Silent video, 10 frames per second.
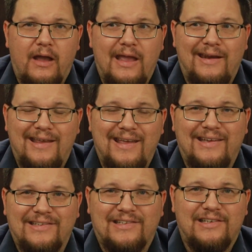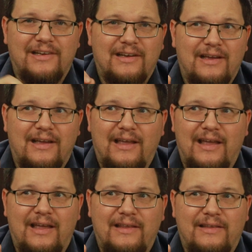It is,
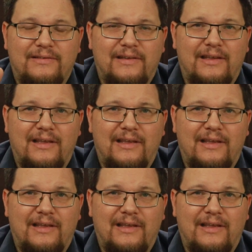it,